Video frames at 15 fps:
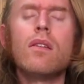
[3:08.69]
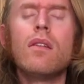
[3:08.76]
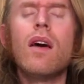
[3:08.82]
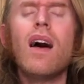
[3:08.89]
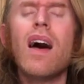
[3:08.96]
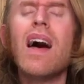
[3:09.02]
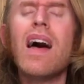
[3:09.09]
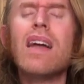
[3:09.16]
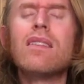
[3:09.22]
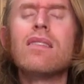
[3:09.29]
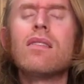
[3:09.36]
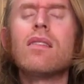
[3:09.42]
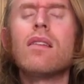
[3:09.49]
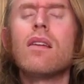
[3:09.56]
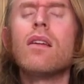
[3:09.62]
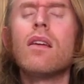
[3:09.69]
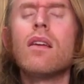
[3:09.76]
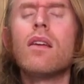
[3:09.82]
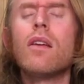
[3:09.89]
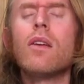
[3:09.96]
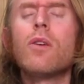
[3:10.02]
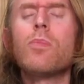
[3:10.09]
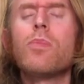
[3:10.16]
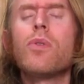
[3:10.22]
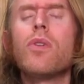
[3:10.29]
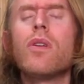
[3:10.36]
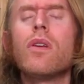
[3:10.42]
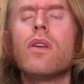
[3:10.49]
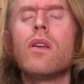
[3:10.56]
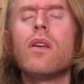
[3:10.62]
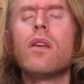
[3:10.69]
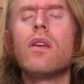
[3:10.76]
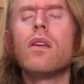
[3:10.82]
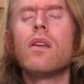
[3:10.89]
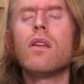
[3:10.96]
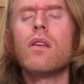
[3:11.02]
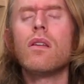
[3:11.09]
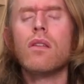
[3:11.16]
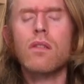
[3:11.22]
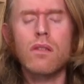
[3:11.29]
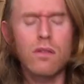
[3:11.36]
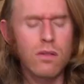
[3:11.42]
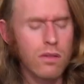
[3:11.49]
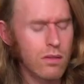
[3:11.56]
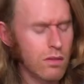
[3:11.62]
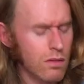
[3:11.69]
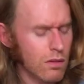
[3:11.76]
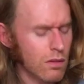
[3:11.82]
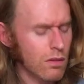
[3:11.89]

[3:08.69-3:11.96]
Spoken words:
not take place.